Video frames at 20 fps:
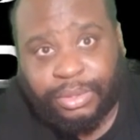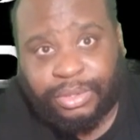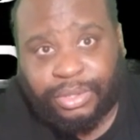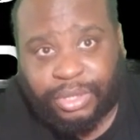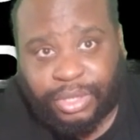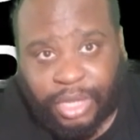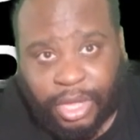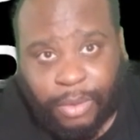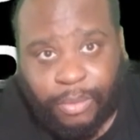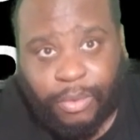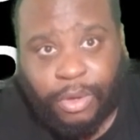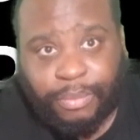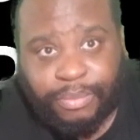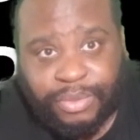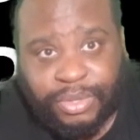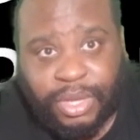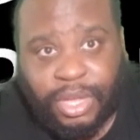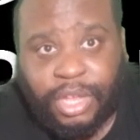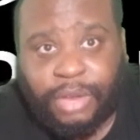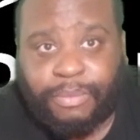Do you get what I'm
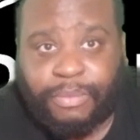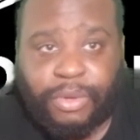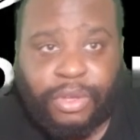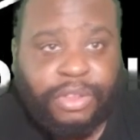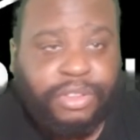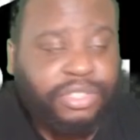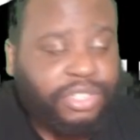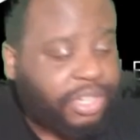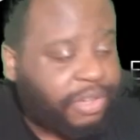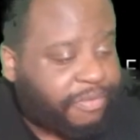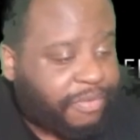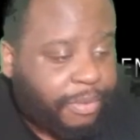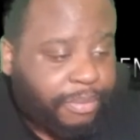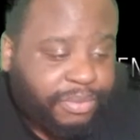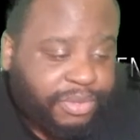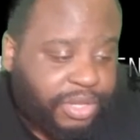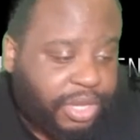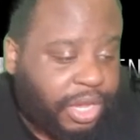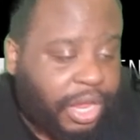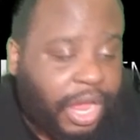saying? But you see, if
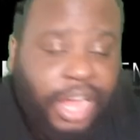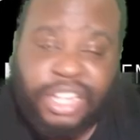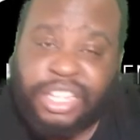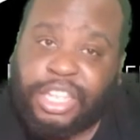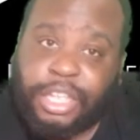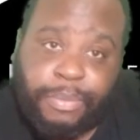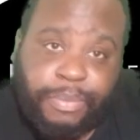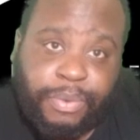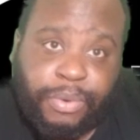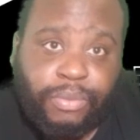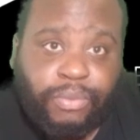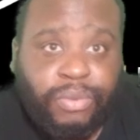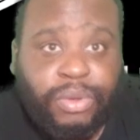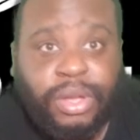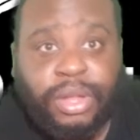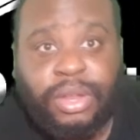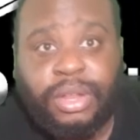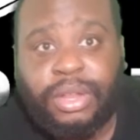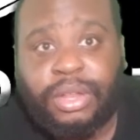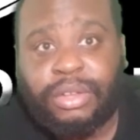I'm saying, I keep it
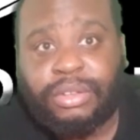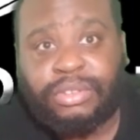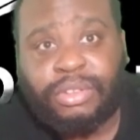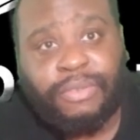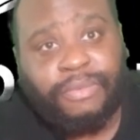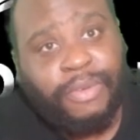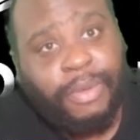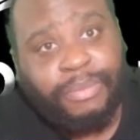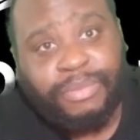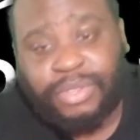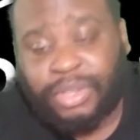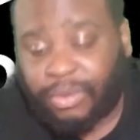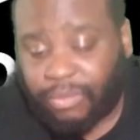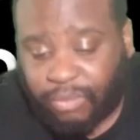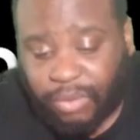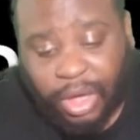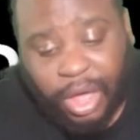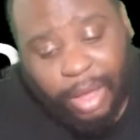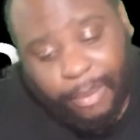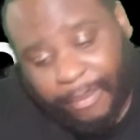real, innit? So if I'm
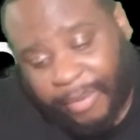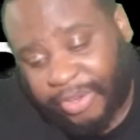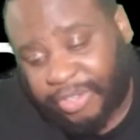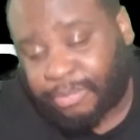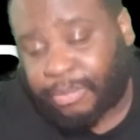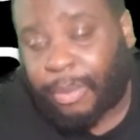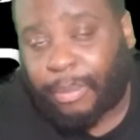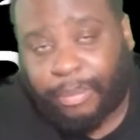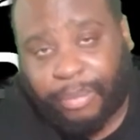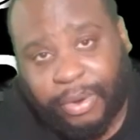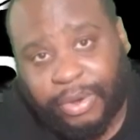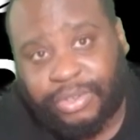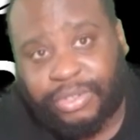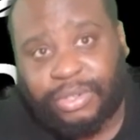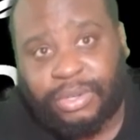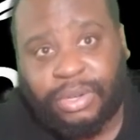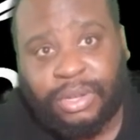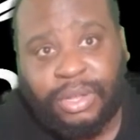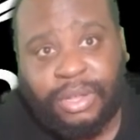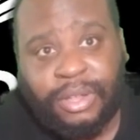saying, right, a man's my
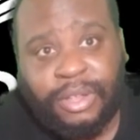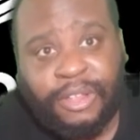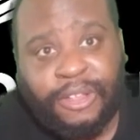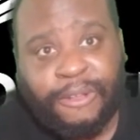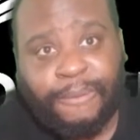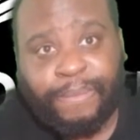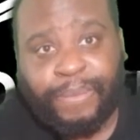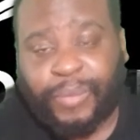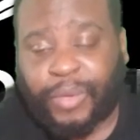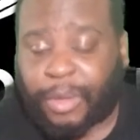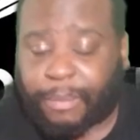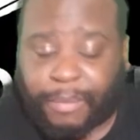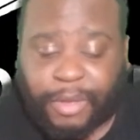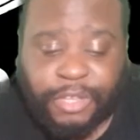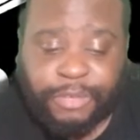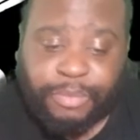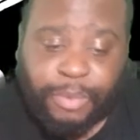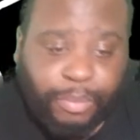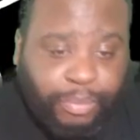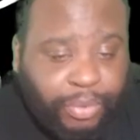brethren, a
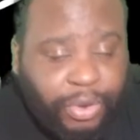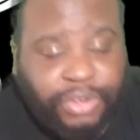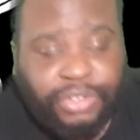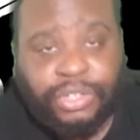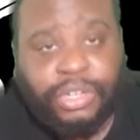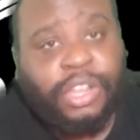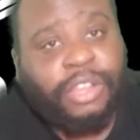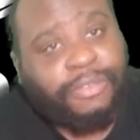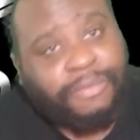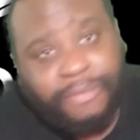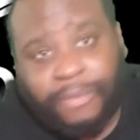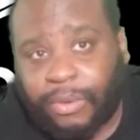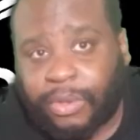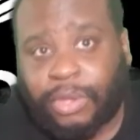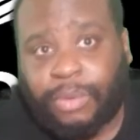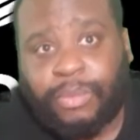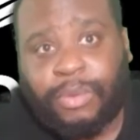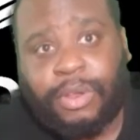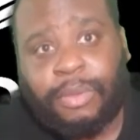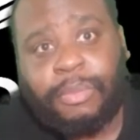man's my brethren, I was
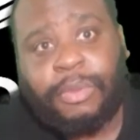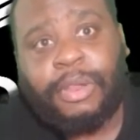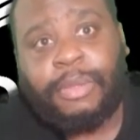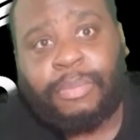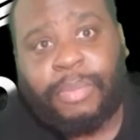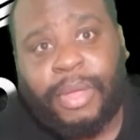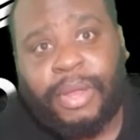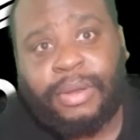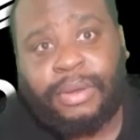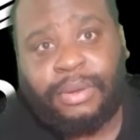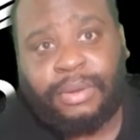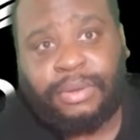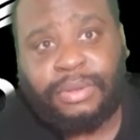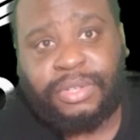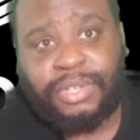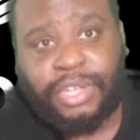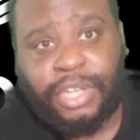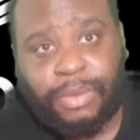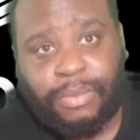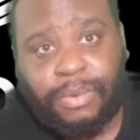fucking with him in the pen.
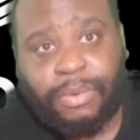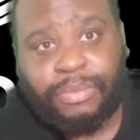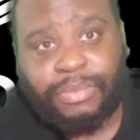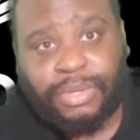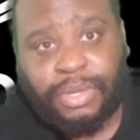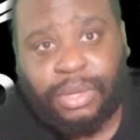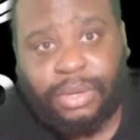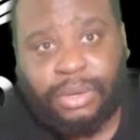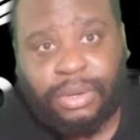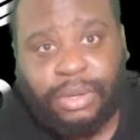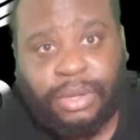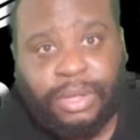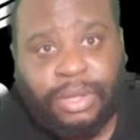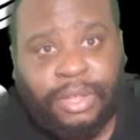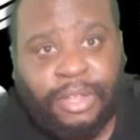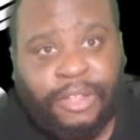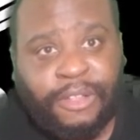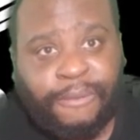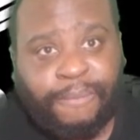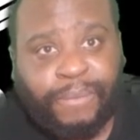Do you get what I'm saying?
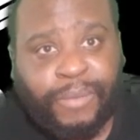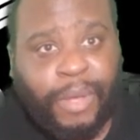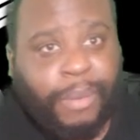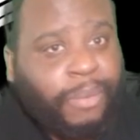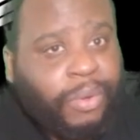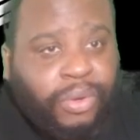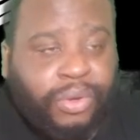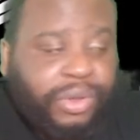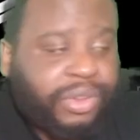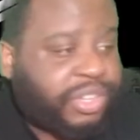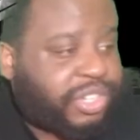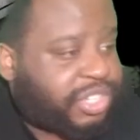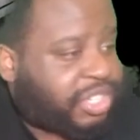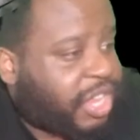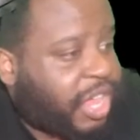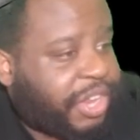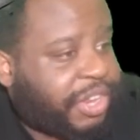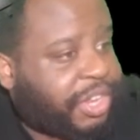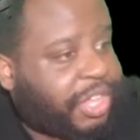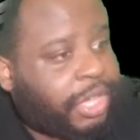I'm not gonna
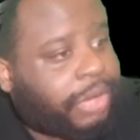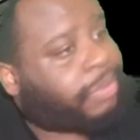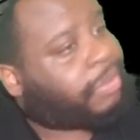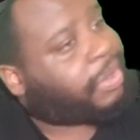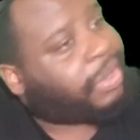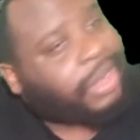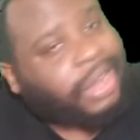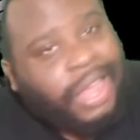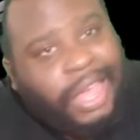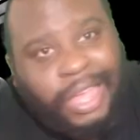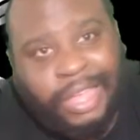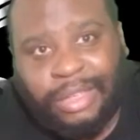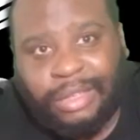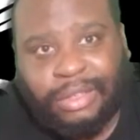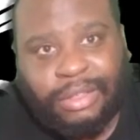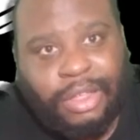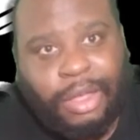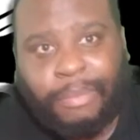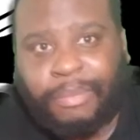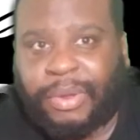stand there and lie
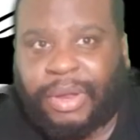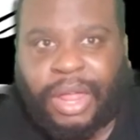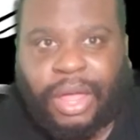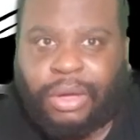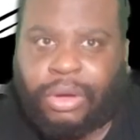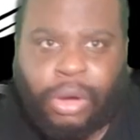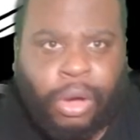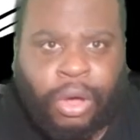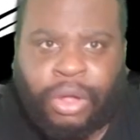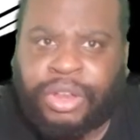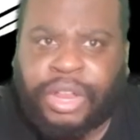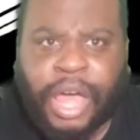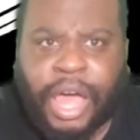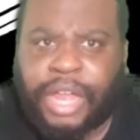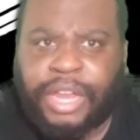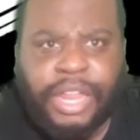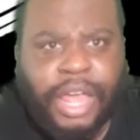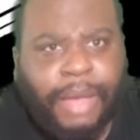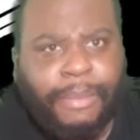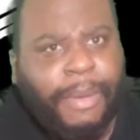and be like, oh
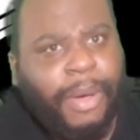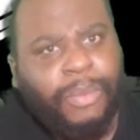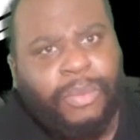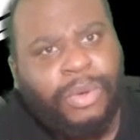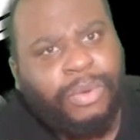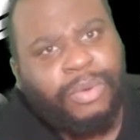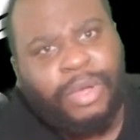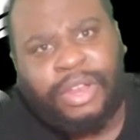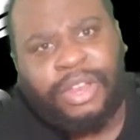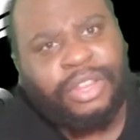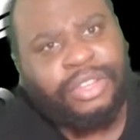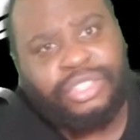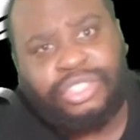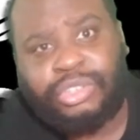nah nah man won't and then